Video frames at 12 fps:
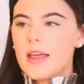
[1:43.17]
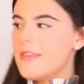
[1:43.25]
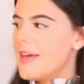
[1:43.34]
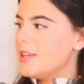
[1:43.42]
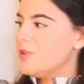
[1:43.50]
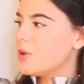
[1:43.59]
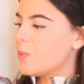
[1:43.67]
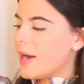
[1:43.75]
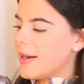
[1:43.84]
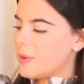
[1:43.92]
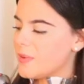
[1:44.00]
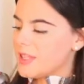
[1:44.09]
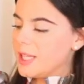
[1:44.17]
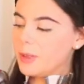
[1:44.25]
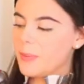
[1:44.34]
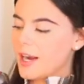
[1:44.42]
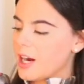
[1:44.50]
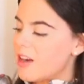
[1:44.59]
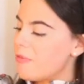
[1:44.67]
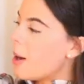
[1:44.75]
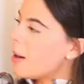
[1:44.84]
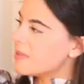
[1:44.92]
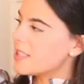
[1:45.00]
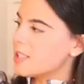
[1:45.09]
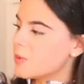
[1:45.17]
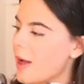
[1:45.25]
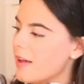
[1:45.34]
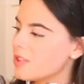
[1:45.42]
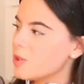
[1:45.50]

then you could wear it with a little pair of pumps as well.